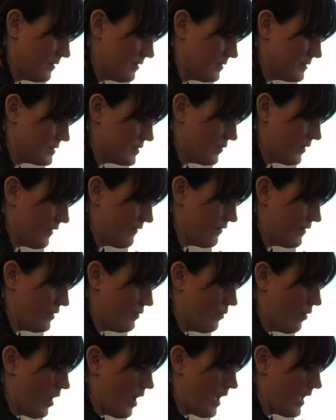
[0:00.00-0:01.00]
So if
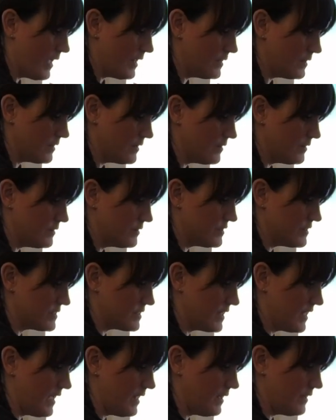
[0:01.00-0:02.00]
you want,
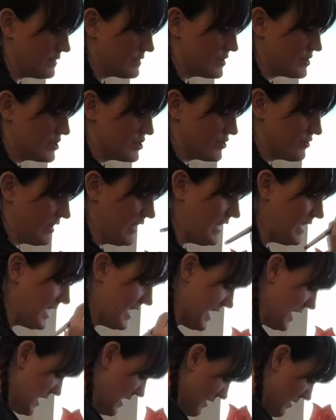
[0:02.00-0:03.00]
just get
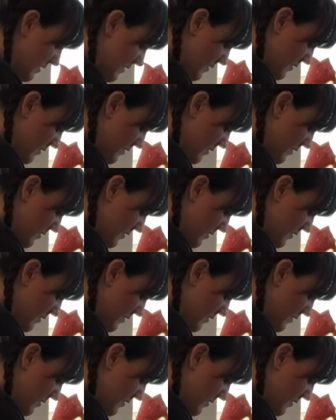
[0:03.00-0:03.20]
streaky.